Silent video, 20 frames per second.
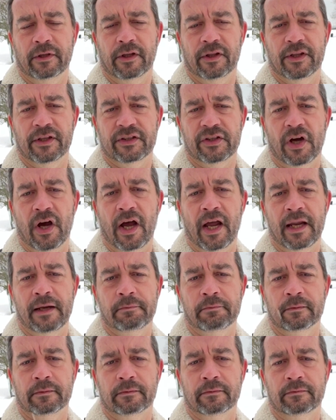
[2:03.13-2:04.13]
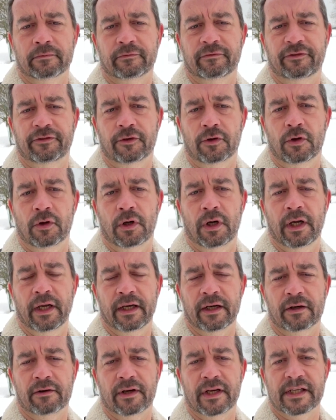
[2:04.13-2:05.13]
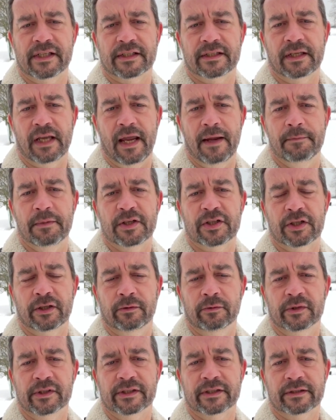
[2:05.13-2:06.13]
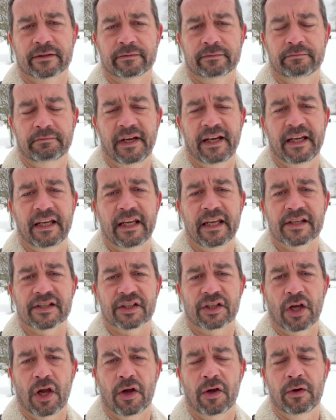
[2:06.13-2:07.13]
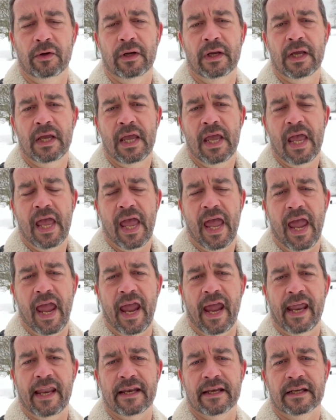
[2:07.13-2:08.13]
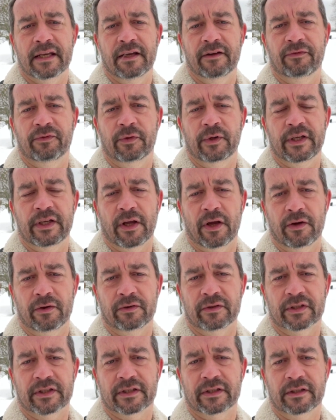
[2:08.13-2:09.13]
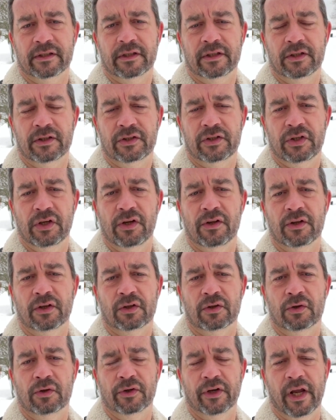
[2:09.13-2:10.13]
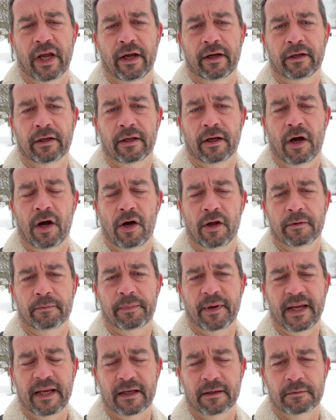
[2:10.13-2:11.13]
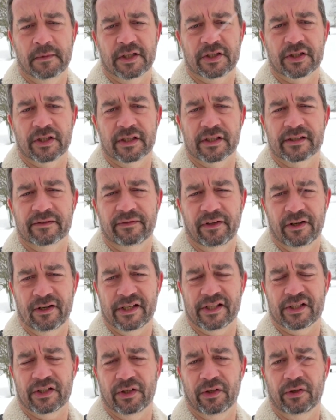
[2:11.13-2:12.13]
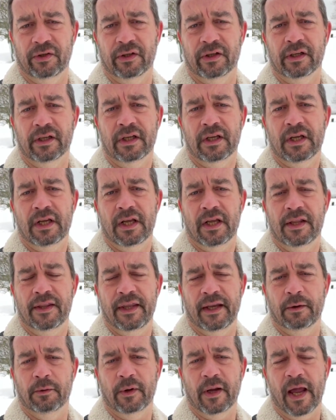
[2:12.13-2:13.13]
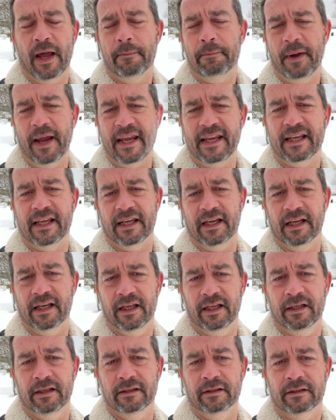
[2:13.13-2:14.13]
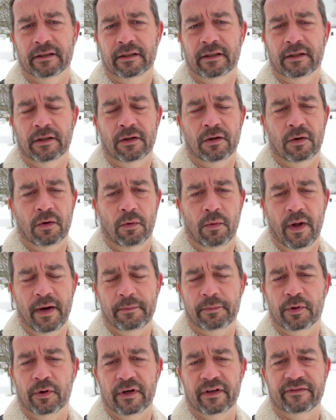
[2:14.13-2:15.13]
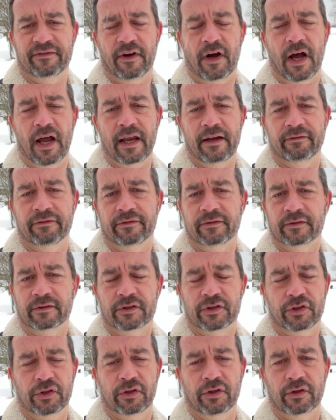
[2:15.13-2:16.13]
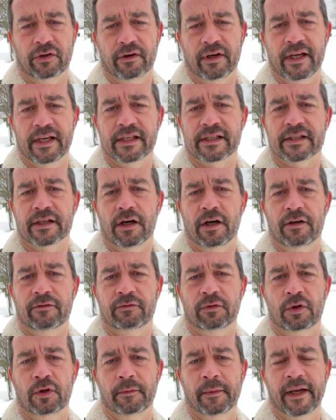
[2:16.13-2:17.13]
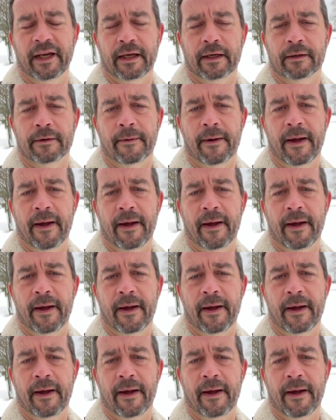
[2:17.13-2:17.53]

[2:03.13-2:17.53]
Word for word: The time for increased ambition was many years ago, and if we don't turn the corner on peak emissions very soon, then we are baking in 1.5, 2 degrees of warming